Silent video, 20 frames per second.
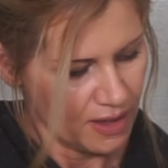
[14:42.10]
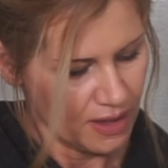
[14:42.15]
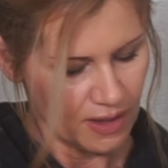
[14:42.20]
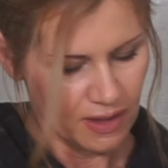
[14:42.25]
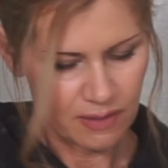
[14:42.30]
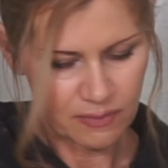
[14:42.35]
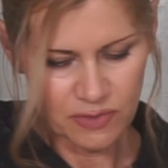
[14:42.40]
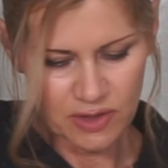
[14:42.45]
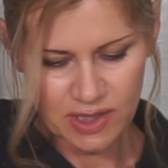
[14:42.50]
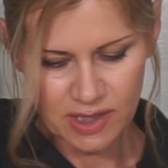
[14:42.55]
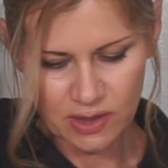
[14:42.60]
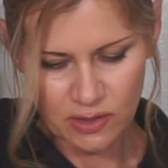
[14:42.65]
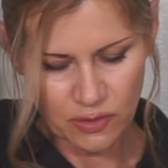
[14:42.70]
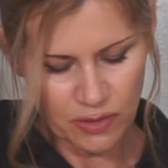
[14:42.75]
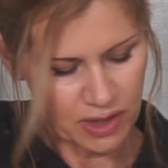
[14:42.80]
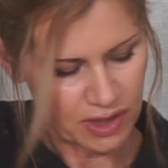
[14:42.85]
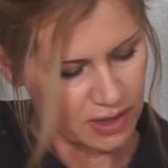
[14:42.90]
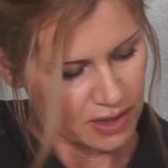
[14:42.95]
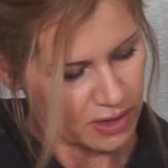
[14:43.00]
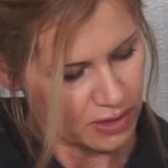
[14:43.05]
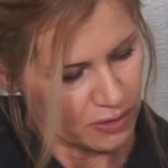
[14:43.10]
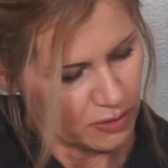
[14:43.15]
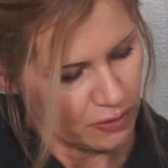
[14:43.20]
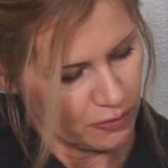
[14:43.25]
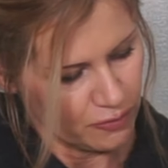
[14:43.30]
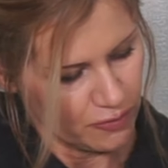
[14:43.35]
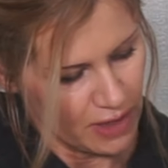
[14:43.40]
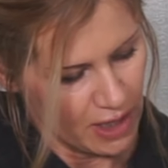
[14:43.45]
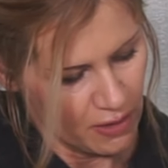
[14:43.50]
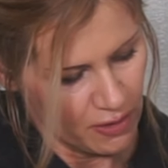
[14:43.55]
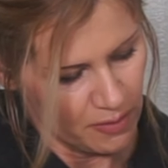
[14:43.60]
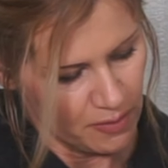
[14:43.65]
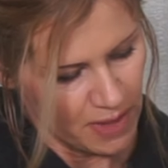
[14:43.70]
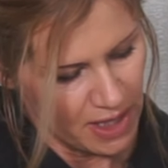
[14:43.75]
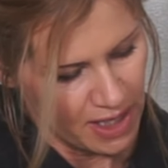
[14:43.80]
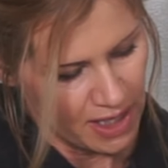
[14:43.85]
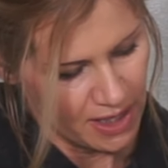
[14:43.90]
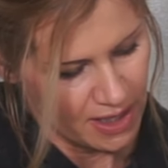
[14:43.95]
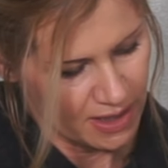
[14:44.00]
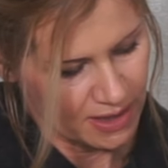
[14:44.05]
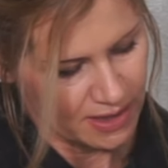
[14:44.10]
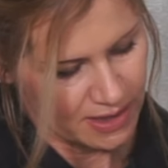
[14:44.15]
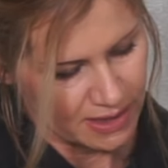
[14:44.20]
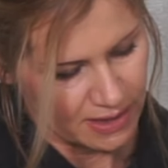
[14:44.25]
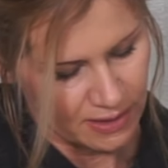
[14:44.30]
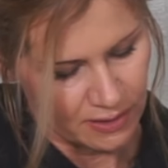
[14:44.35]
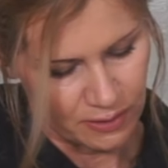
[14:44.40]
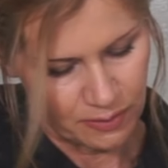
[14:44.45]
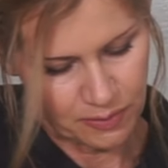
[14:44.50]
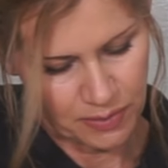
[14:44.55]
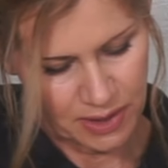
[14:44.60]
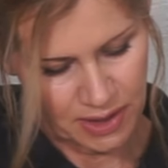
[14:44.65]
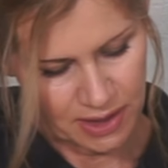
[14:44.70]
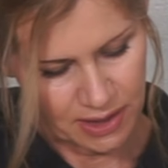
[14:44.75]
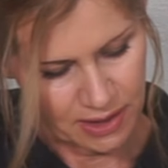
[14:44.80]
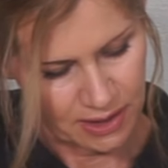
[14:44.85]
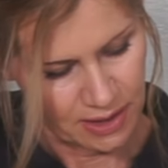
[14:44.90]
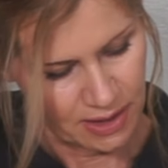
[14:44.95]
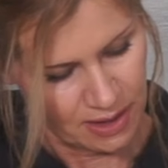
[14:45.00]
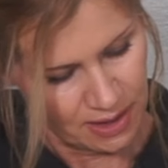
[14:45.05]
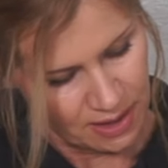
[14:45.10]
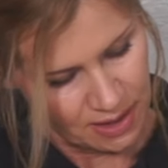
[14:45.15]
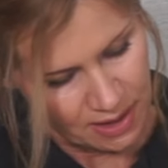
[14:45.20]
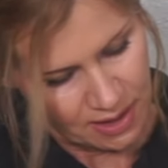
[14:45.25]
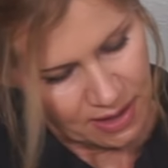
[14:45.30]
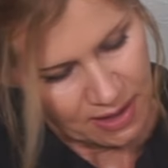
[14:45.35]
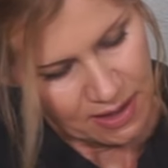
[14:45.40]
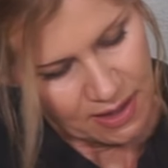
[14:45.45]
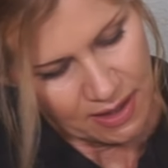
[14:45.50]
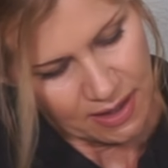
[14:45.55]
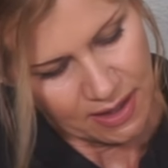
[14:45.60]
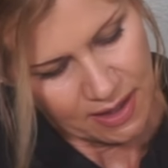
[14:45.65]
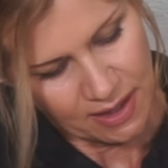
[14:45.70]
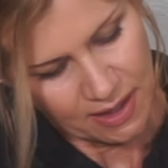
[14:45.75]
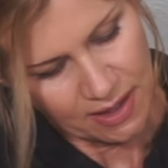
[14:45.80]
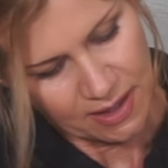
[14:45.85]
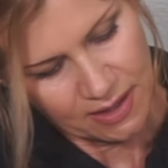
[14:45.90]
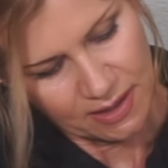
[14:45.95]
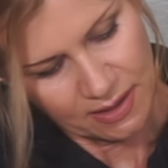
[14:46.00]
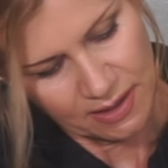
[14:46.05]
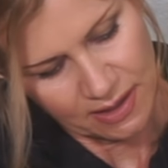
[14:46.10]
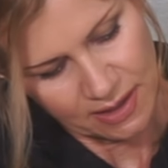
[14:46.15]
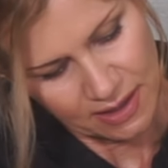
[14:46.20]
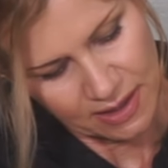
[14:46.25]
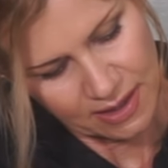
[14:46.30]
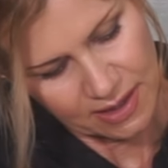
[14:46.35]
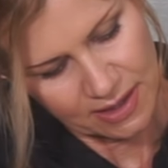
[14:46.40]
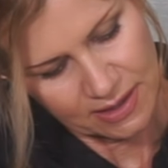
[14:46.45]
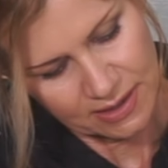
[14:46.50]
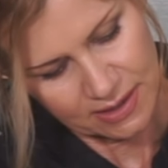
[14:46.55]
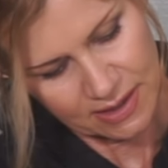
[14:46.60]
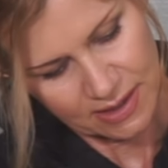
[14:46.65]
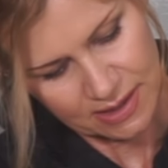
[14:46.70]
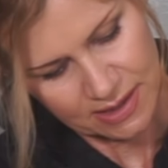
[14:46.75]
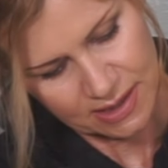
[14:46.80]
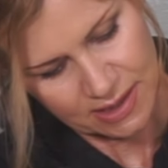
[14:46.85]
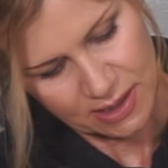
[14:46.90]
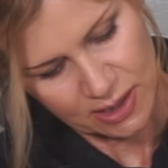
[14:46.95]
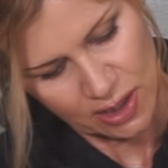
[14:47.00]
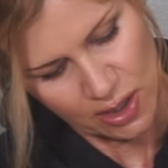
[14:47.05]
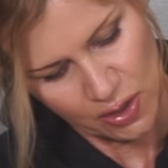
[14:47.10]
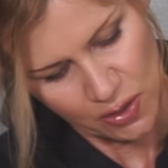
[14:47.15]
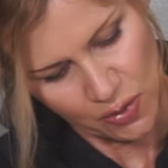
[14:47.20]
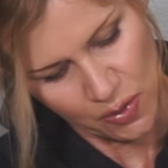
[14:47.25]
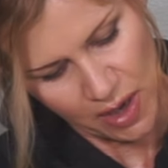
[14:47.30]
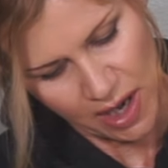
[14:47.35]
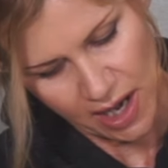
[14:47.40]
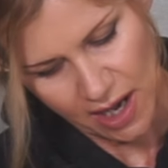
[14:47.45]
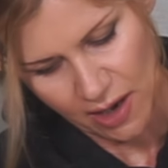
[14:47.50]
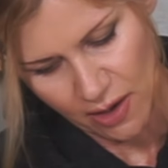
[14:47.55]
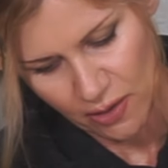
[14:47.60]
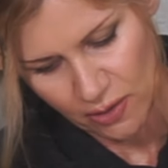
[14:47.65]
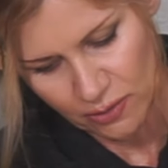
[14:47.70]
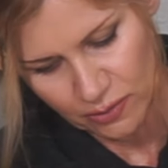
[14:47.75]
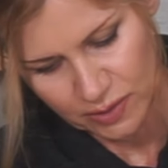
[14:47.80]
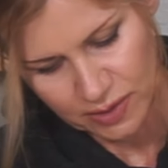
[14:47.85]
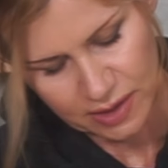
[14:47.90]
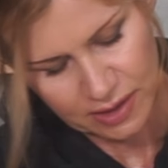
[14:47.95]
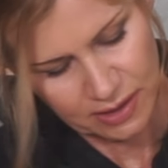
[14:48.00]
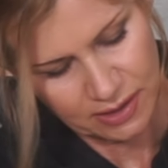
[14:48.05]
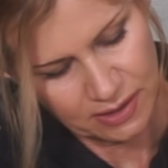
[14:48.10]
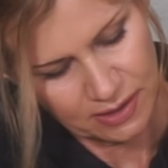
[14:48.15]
I'm just going to flour my hands a little bit and get this dough out.